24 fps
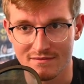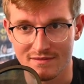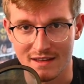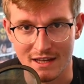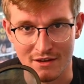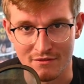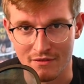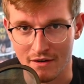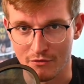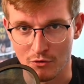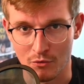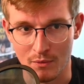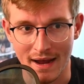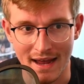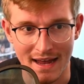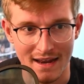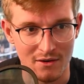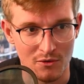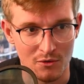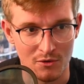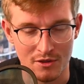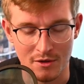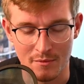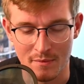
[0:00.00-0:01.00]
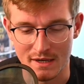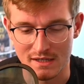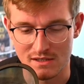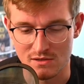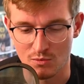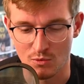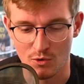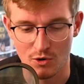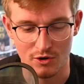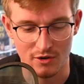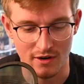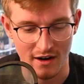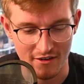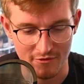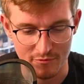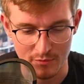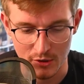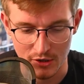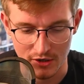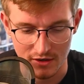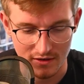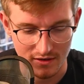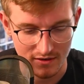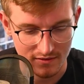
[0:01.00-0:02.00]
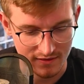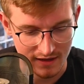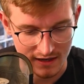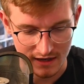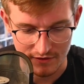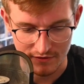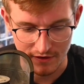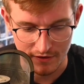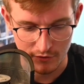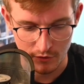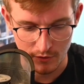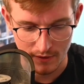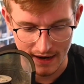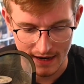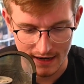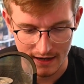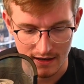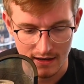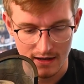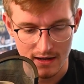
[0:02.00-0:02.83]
that you've ever read or the best Warcraft book that you've ever read,